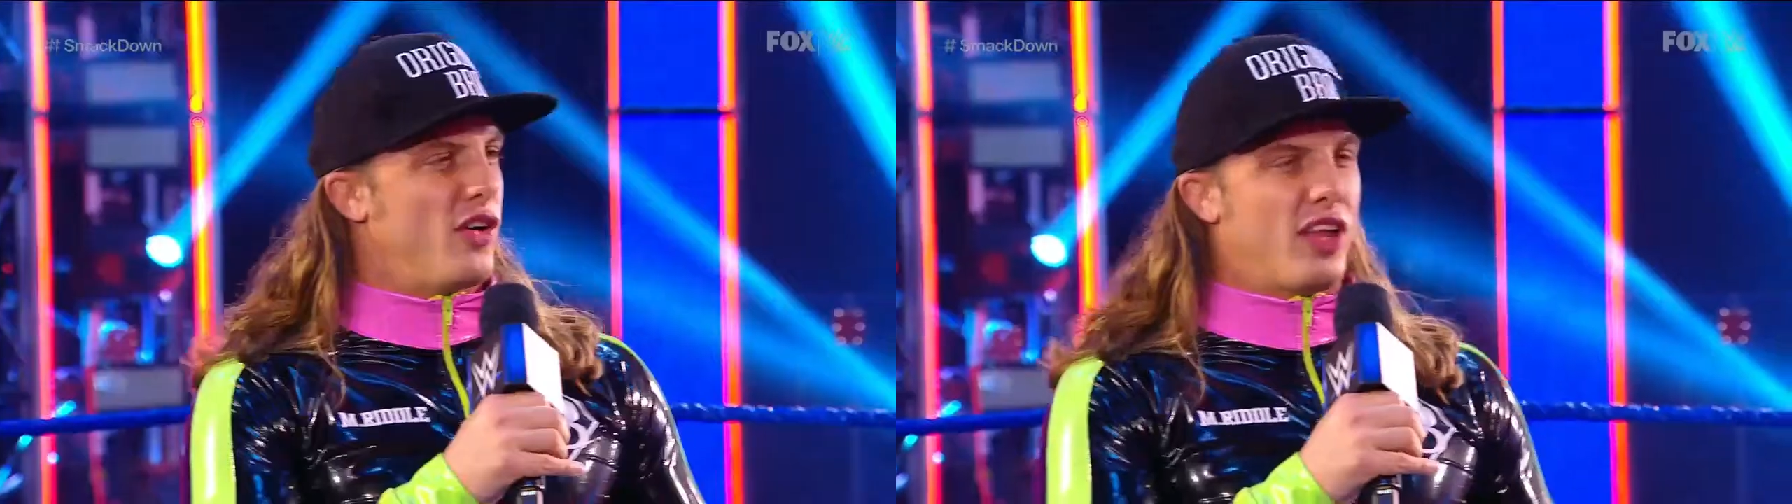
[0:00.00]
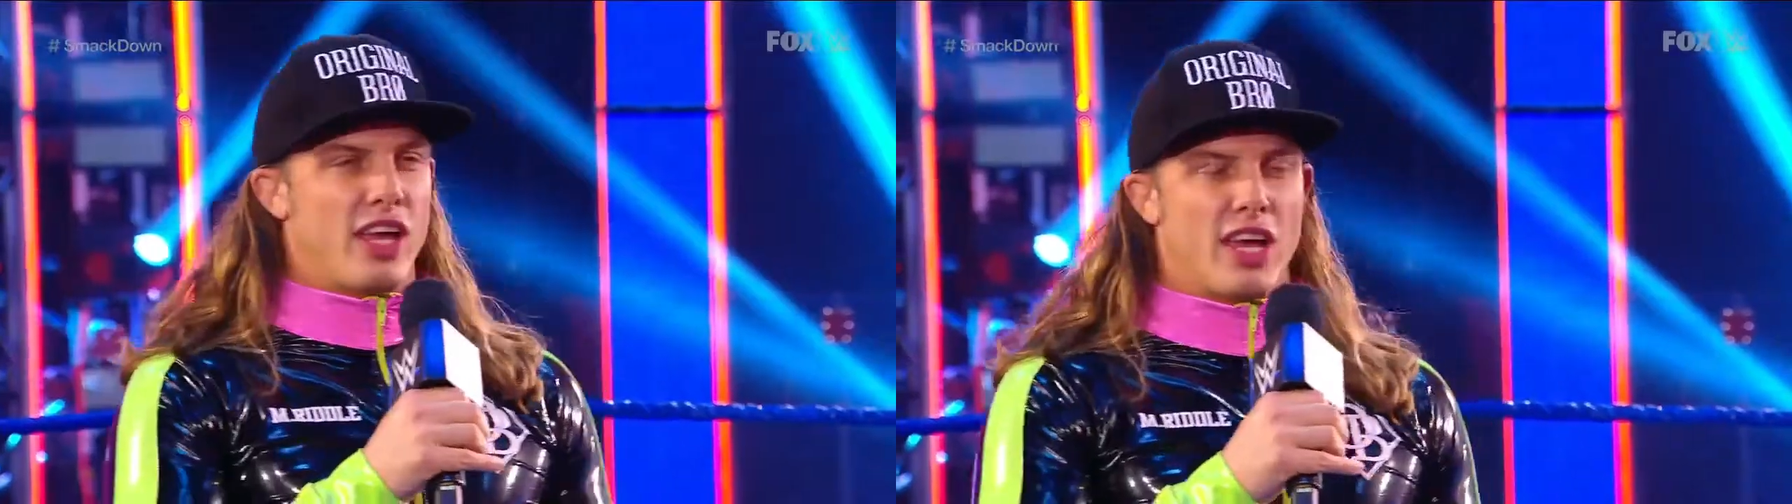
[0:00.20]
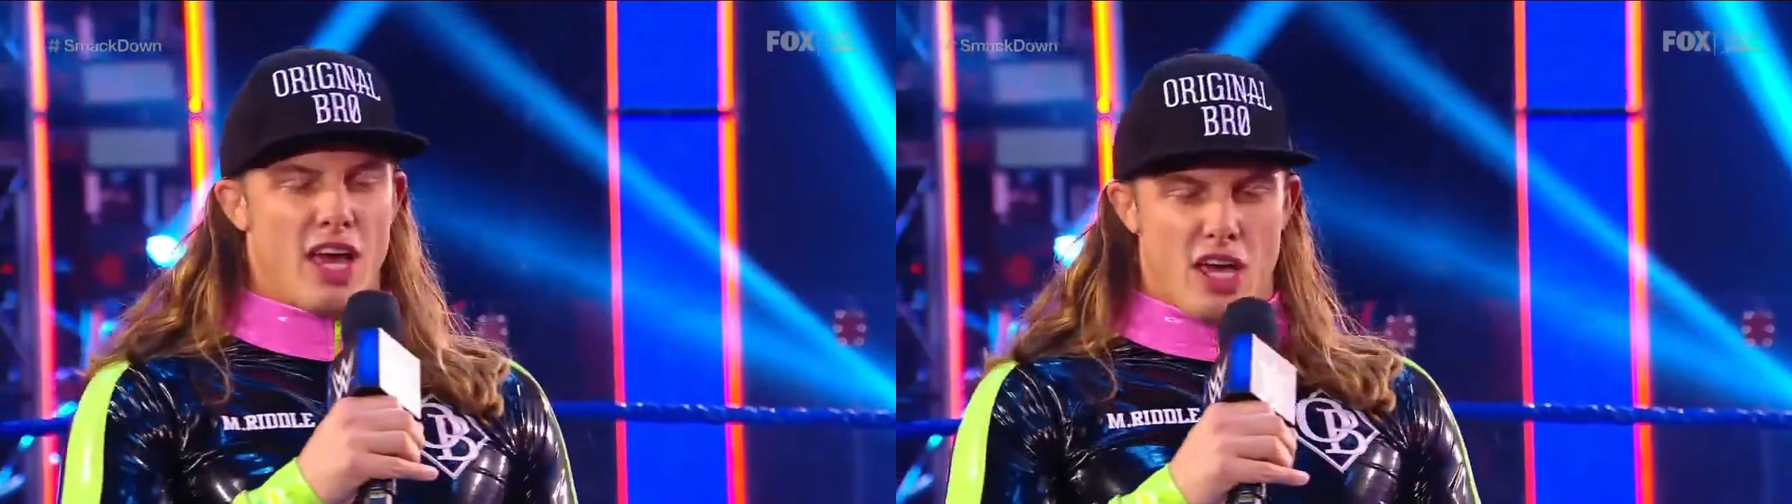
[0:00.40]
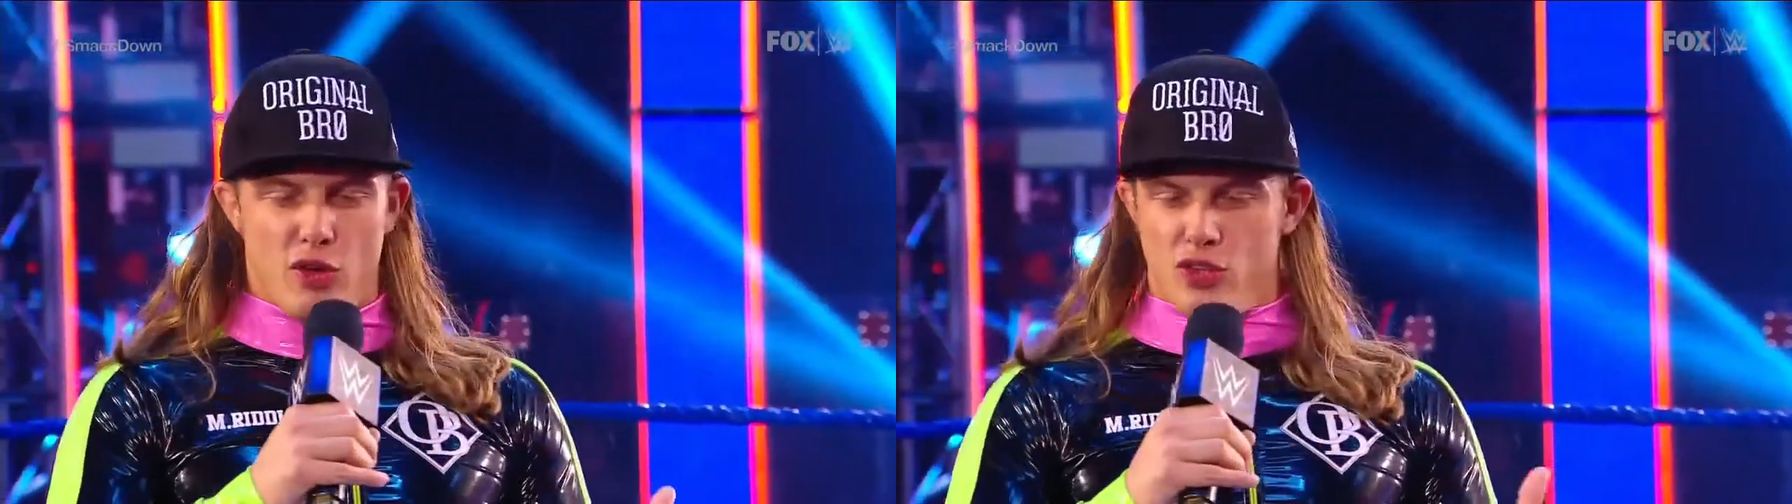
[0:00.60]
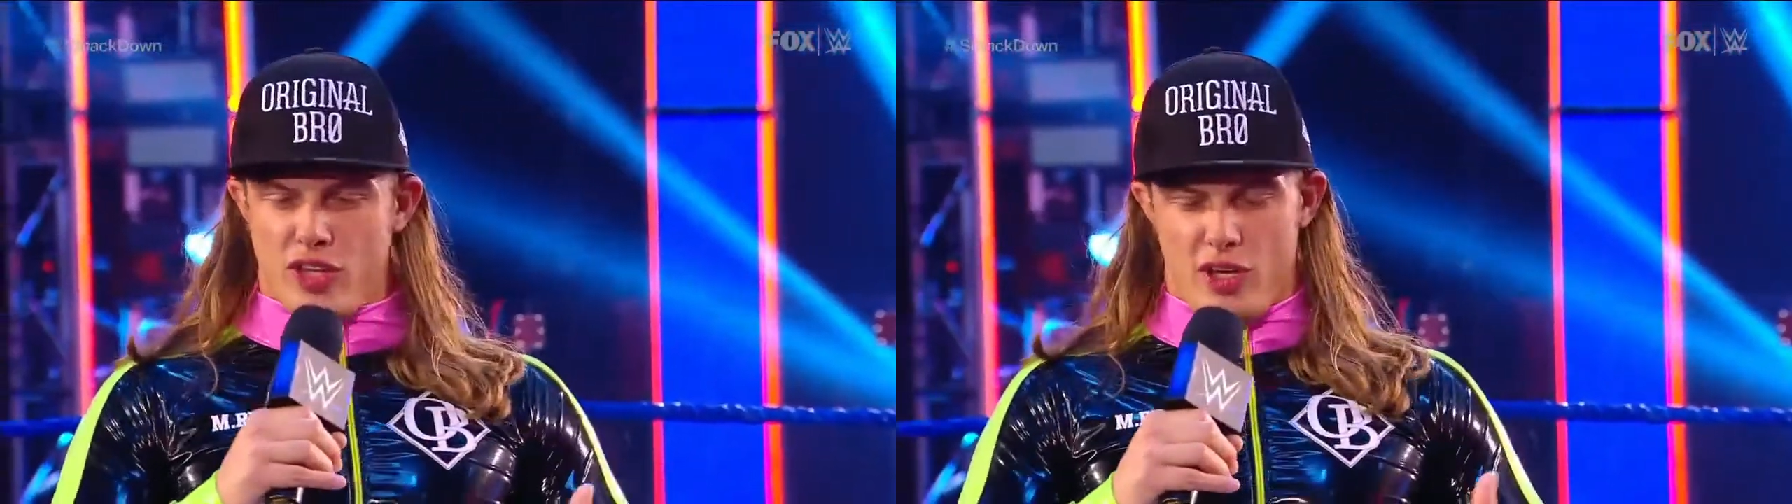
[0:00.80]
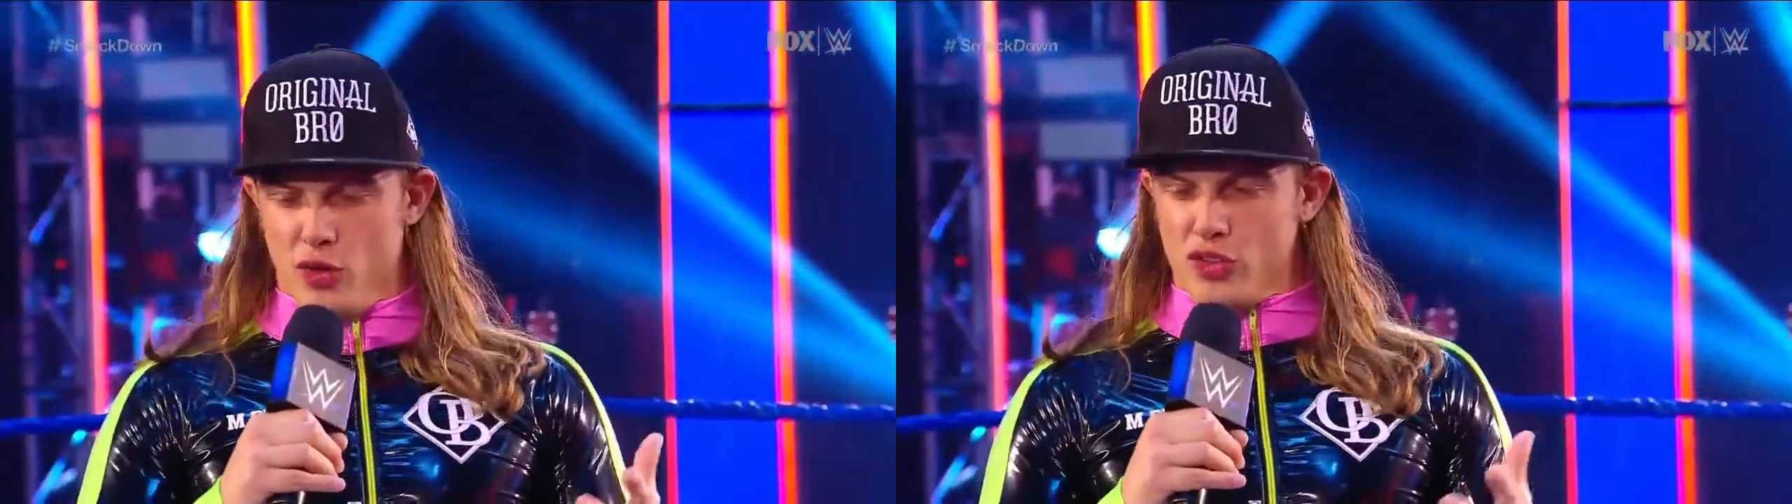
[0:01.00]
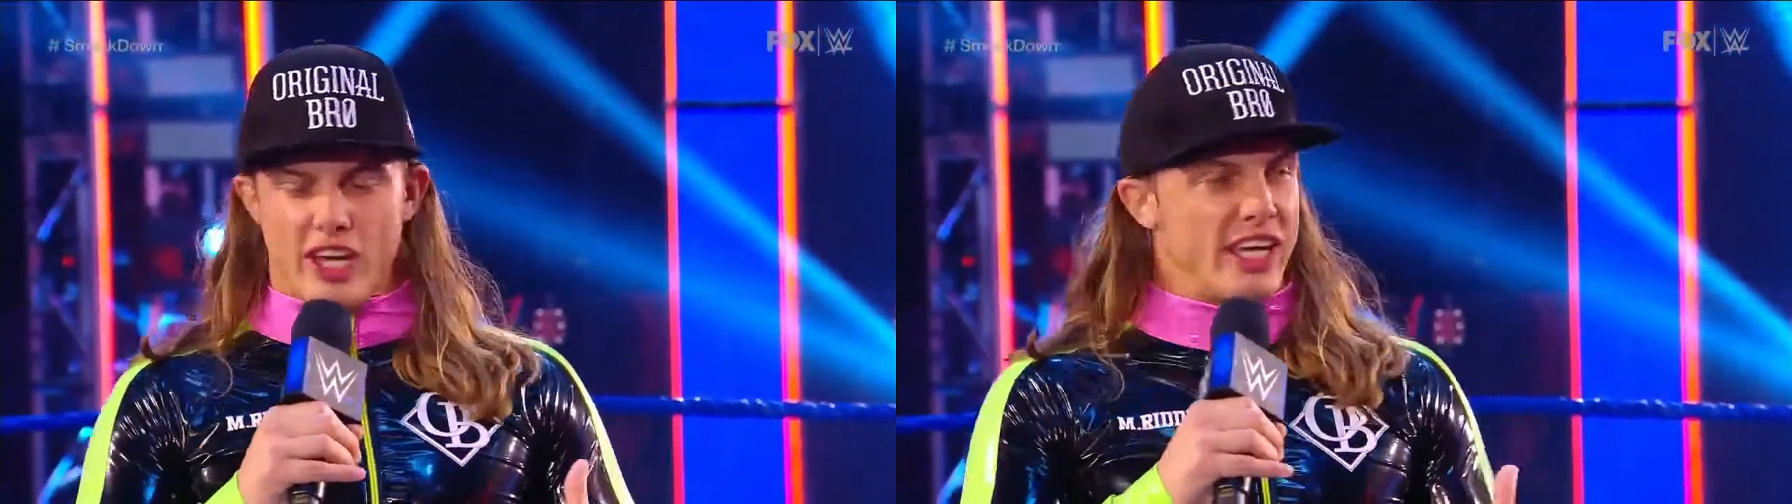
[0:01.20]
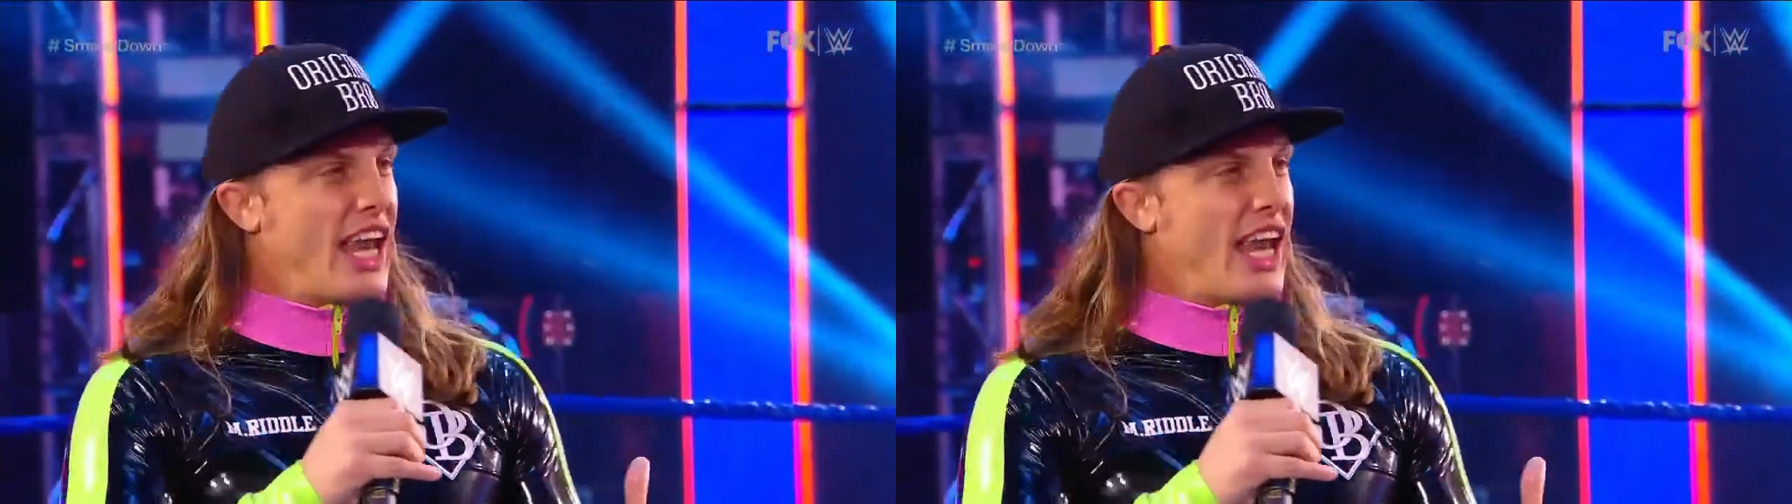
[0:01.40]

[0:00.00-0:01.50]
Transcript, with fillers: like it was it was like an